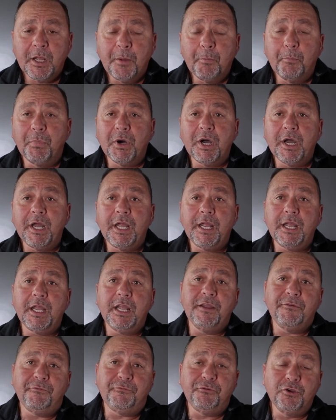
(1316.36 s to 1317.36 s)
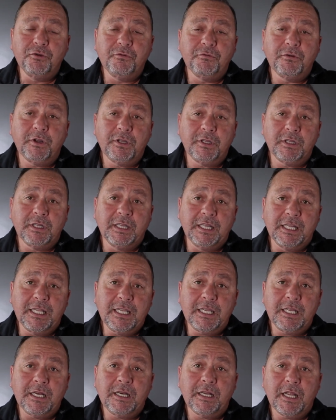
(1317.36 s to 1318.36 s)
But if you
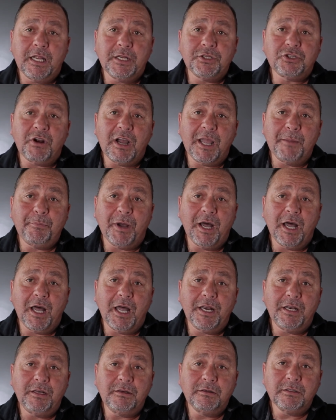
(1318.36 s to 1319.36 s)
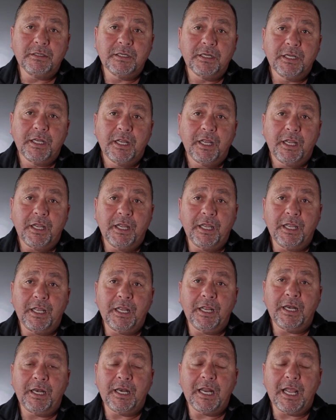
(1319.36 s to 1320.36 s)
need a tripod
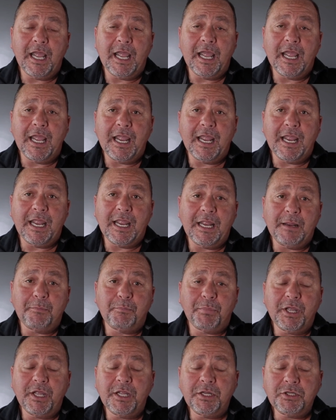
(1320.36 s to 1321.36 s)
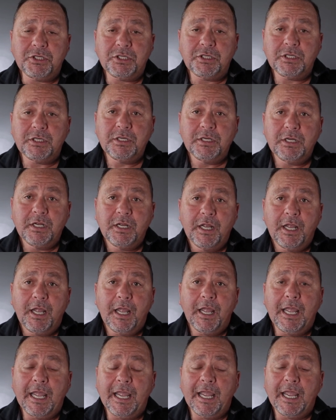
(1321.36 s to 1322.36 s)
in a pinch
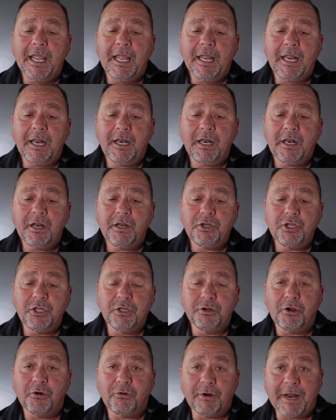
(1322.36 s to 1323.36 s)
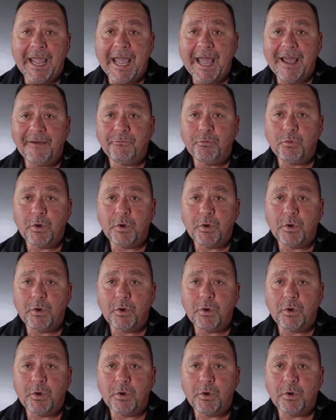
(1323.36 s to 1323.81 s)
and you don't have